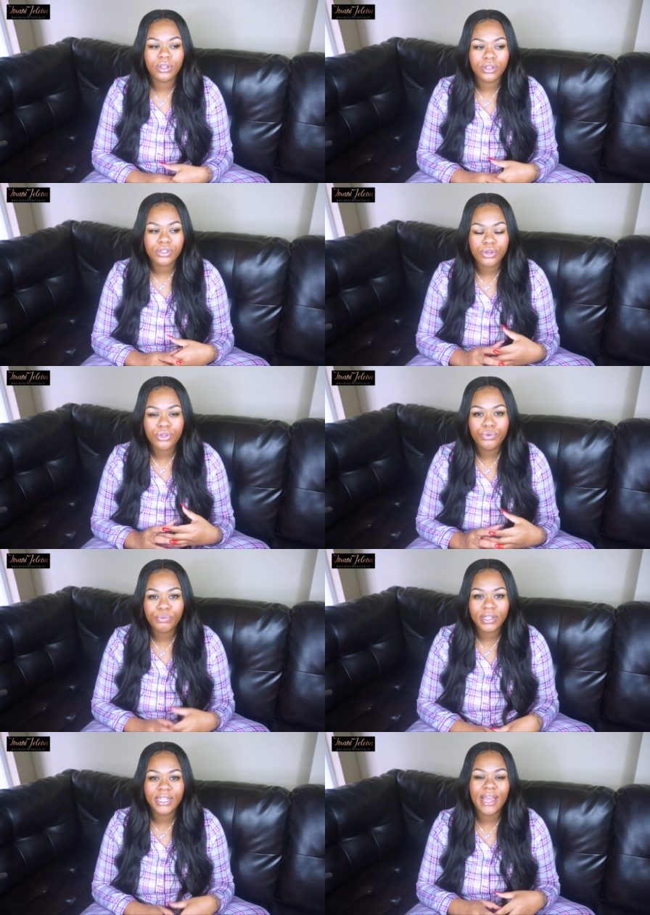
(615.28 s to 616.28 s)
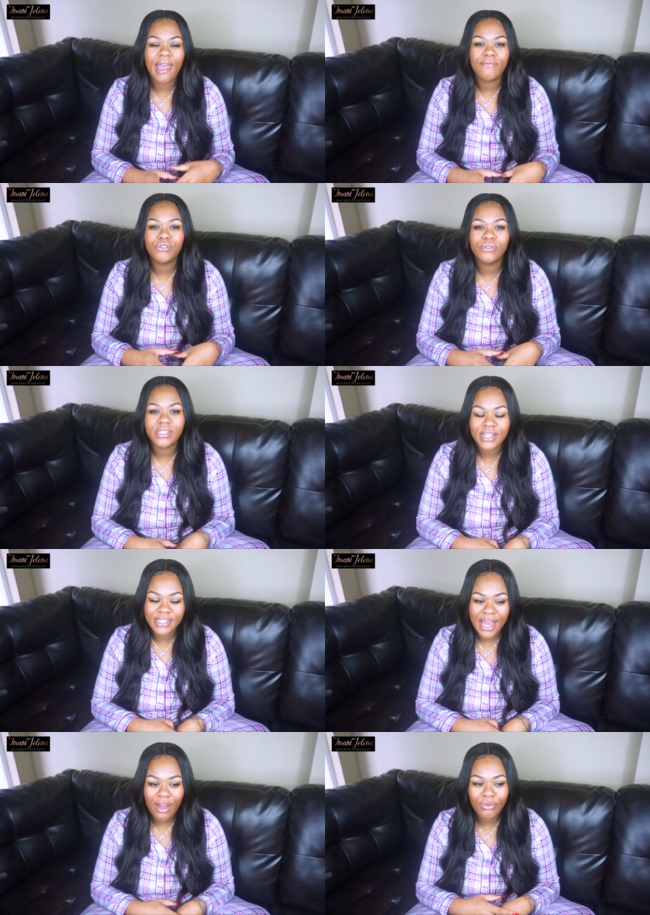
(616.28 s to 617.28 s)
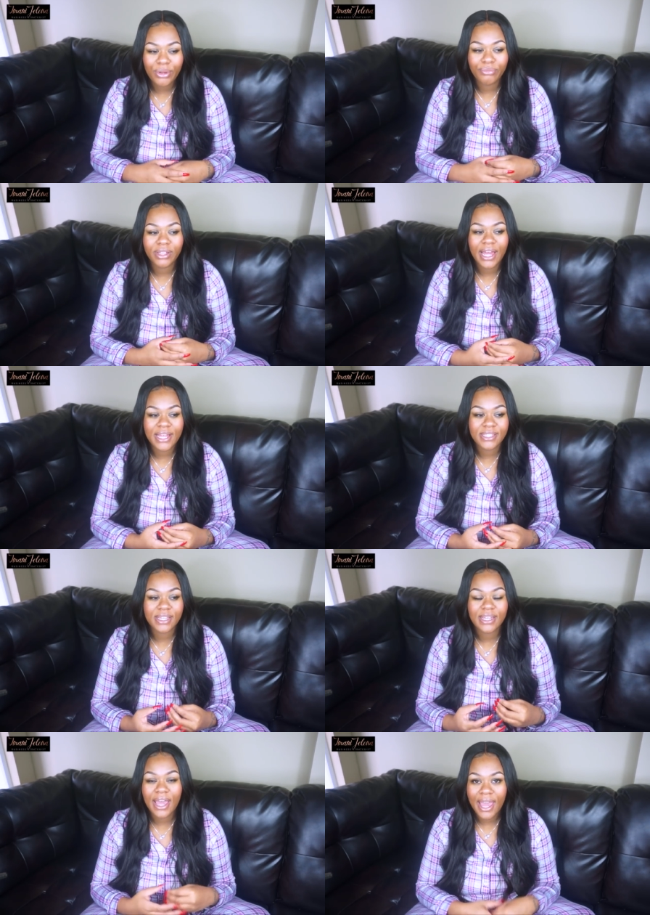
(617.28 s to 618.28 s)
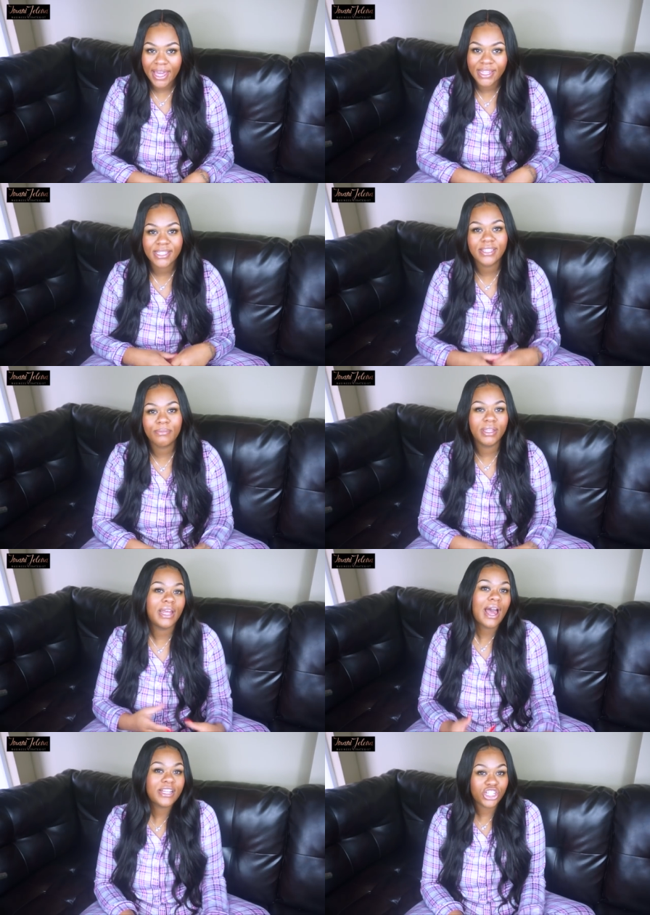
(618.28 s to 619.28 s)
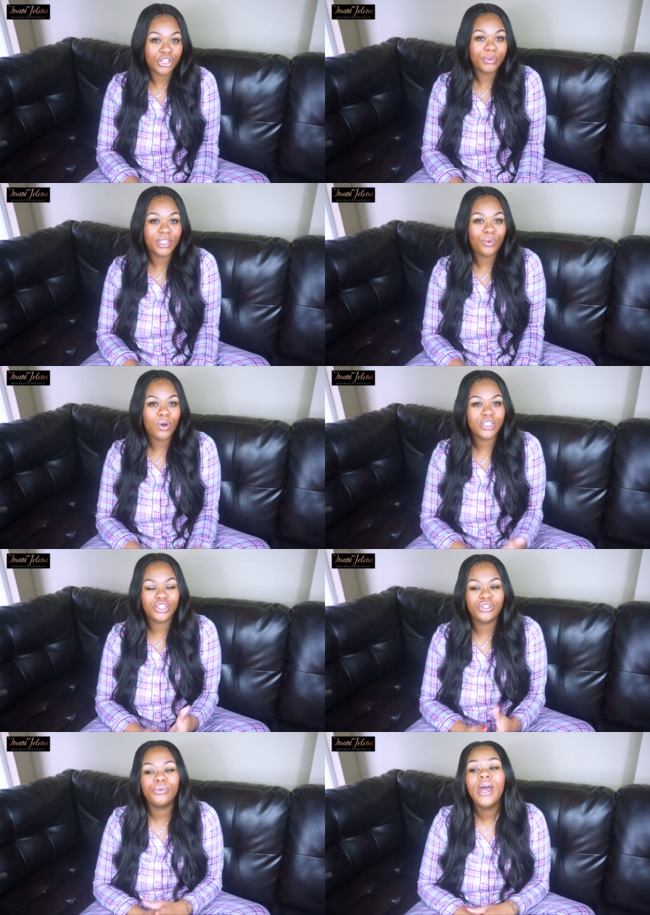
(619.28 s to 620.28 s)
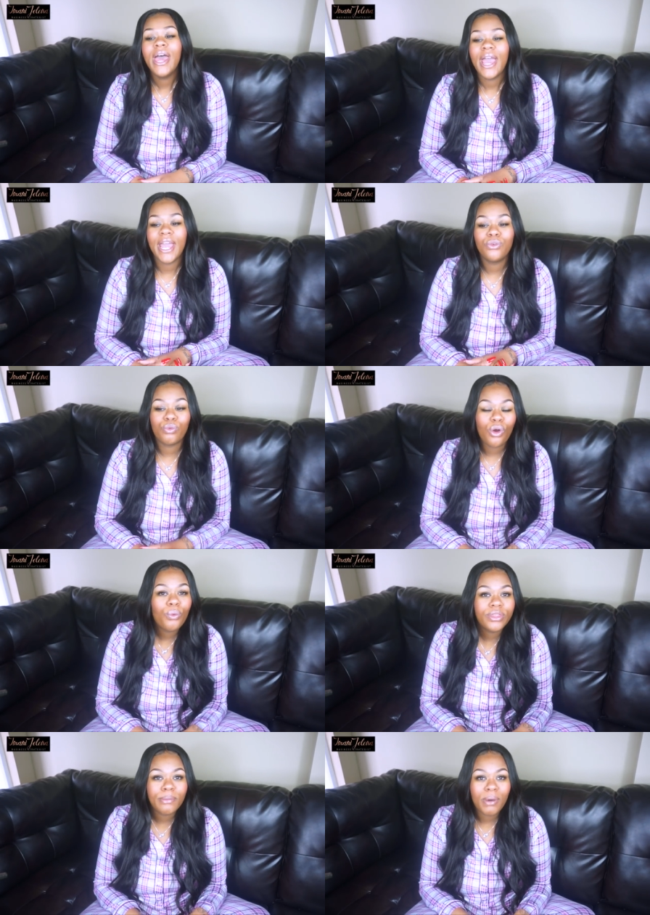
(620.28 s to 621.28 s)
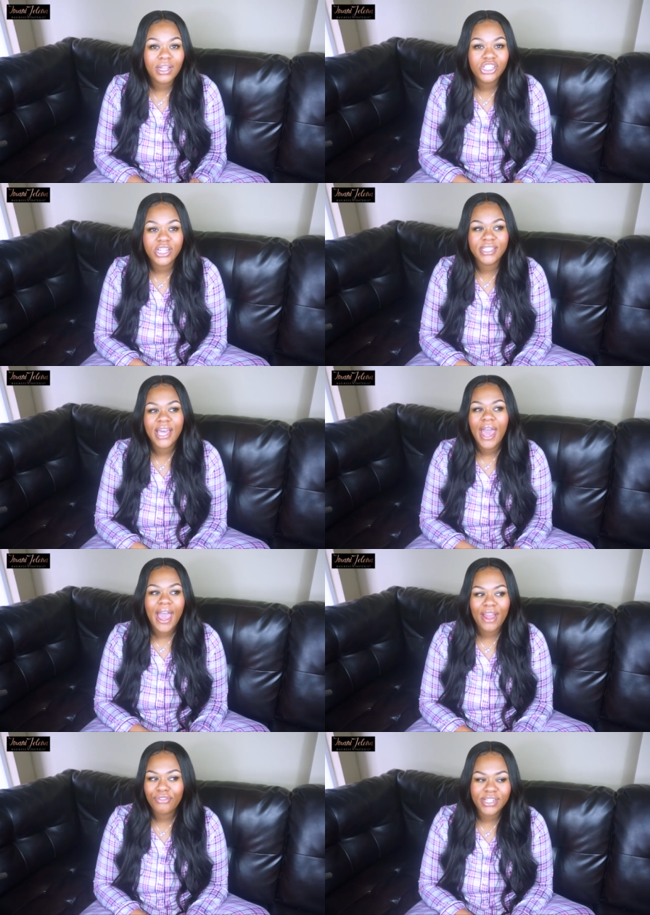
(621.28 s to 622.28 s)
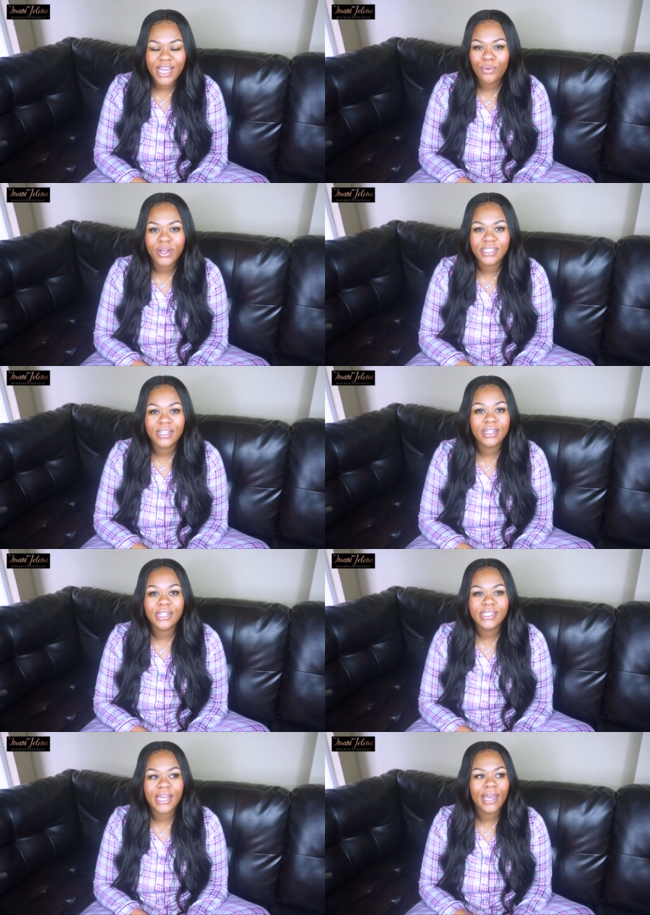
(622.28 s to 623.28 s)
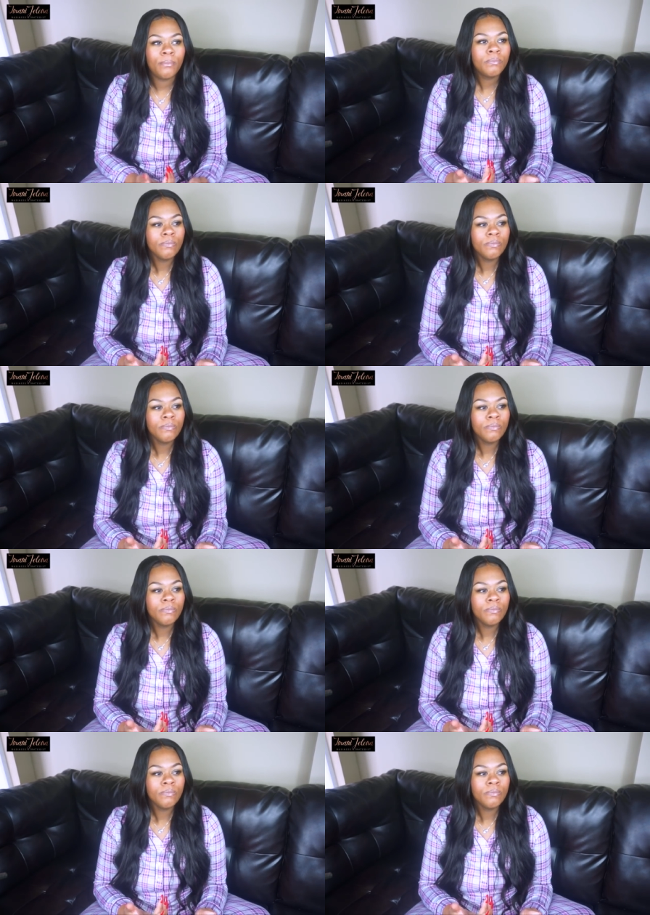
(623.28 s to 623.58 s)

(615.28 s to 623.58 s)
so you really have to sit down and realize, hey, this is something that I genuinely want to do and roll with the punches. Every day wasn't a good day